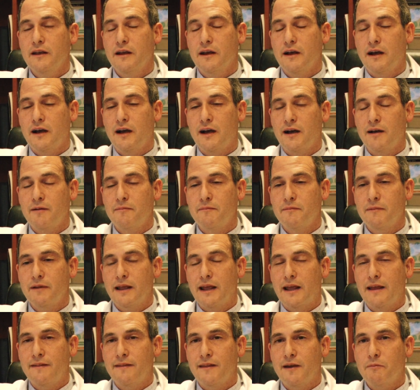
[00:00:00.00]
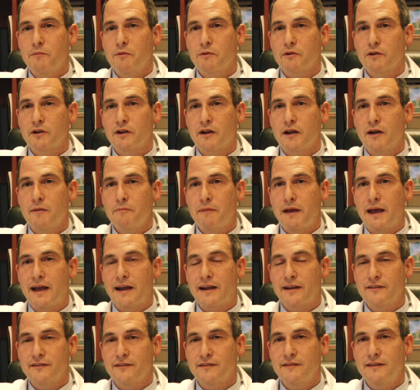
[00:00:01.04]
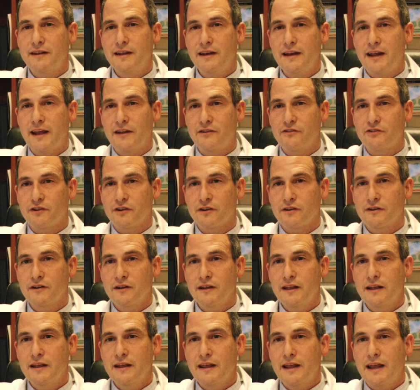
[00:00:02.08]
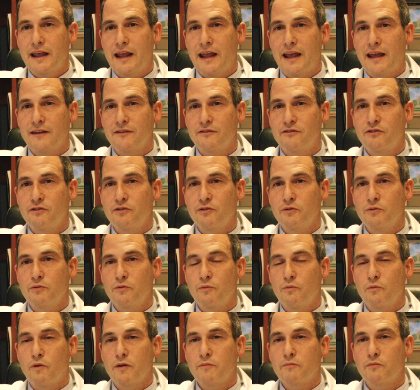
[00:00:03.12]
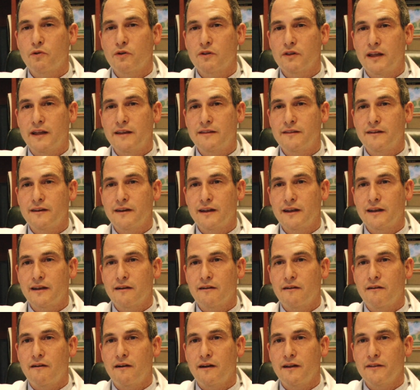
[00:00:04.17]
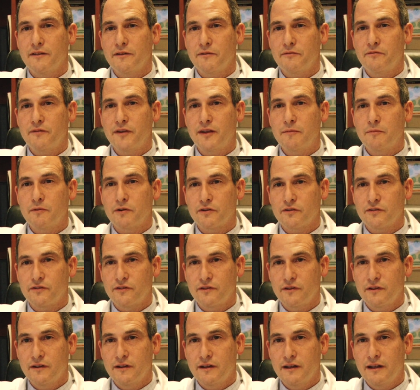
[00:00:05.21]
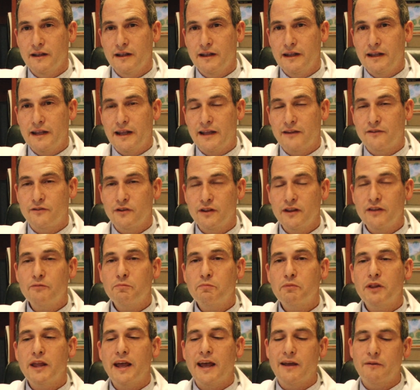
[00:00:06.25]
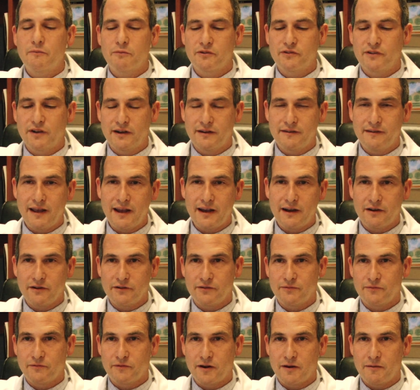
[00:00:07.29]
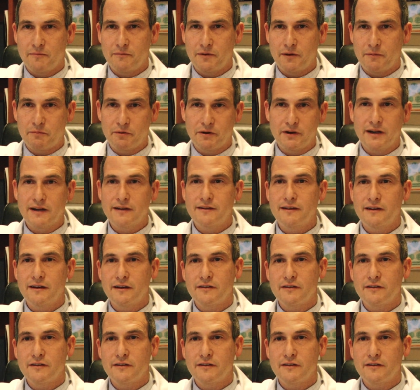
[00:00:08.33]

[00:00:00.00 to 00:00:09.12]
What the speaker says: And then we were going to come back as a teenager and do one more lengthening on the femurs. And so this plan was going to take us from a predicted